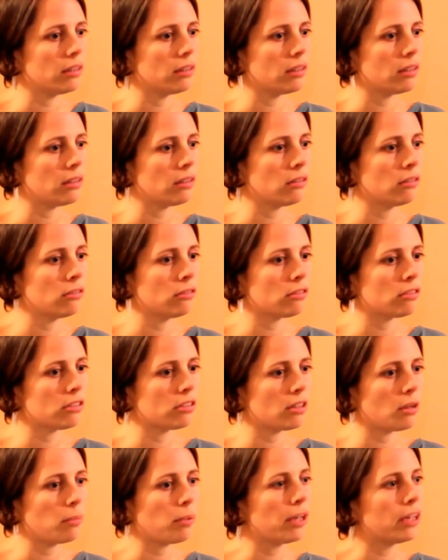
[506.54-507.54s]

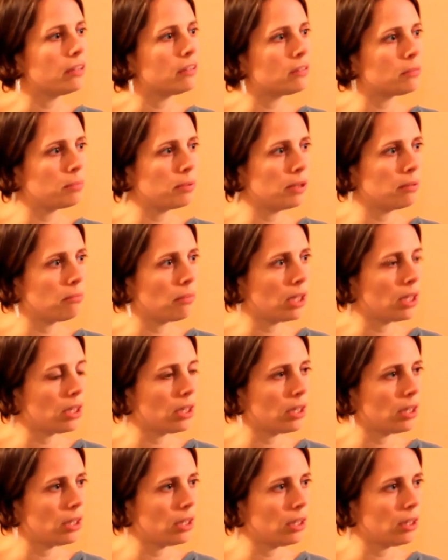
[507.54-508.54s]
don't appear to be
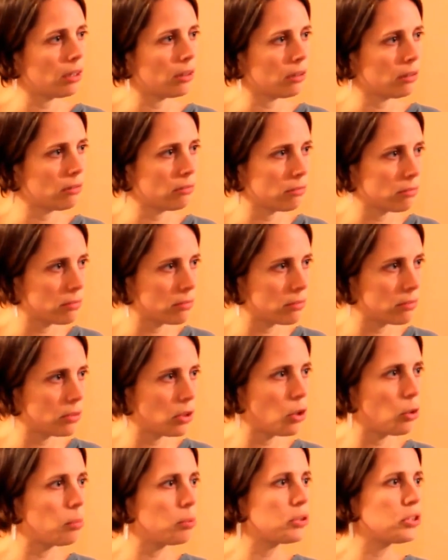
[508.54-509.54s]
many
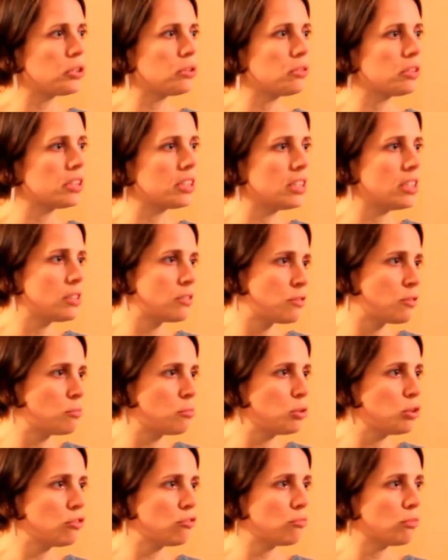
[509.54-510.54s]
opportunities for
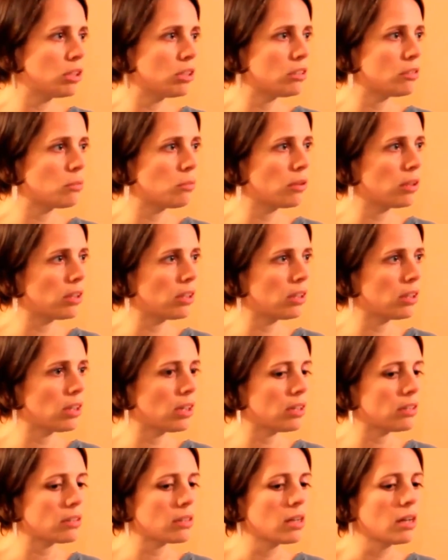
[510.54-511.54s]
movement within
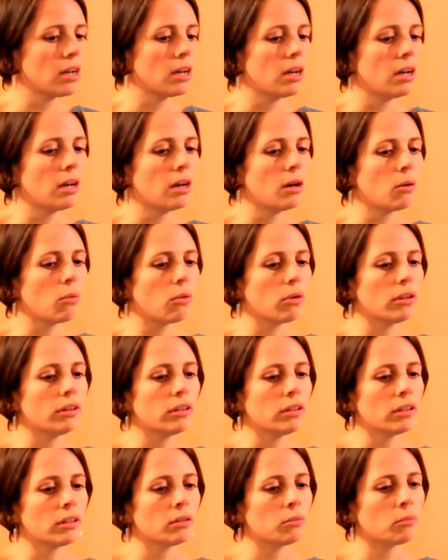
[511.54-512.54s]
that. One
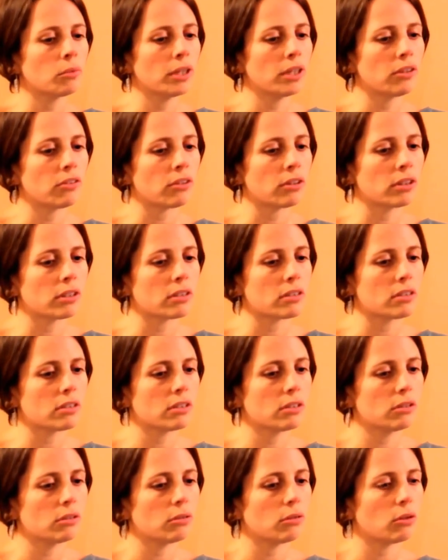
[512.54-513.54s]
thing that we're trying to
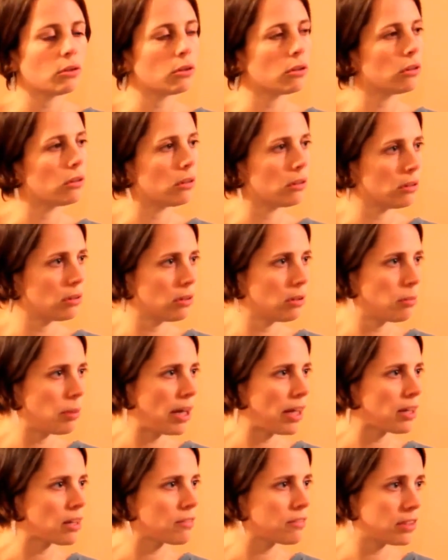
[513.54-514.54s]
do on the
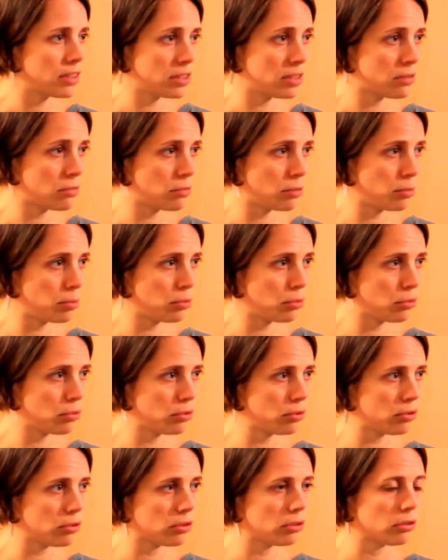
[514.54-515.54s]
back of this
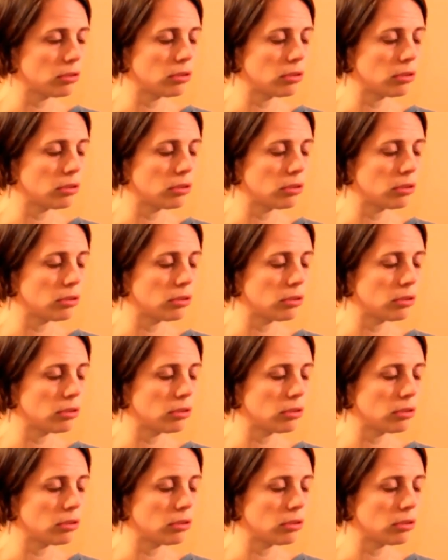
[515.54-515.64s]
report,